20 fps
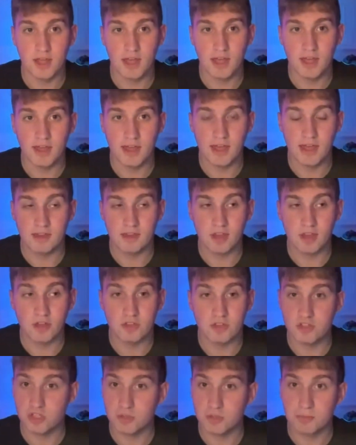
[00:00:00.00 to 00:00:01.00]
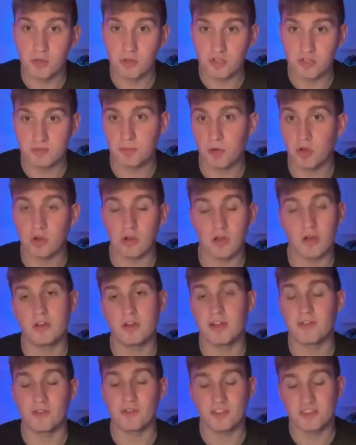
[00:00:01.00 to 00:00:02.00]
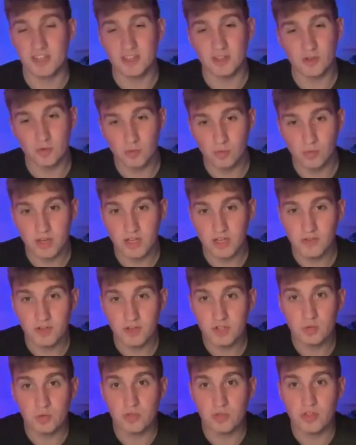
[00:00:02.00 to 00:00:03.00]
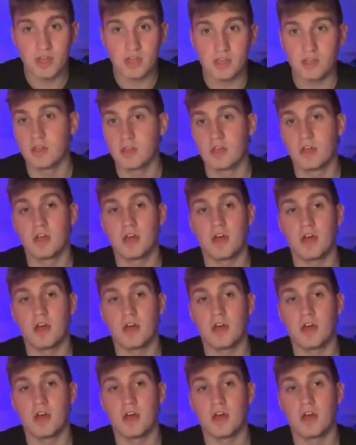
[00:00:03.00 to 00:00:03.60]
it does just put the spotlight on every single individual thing,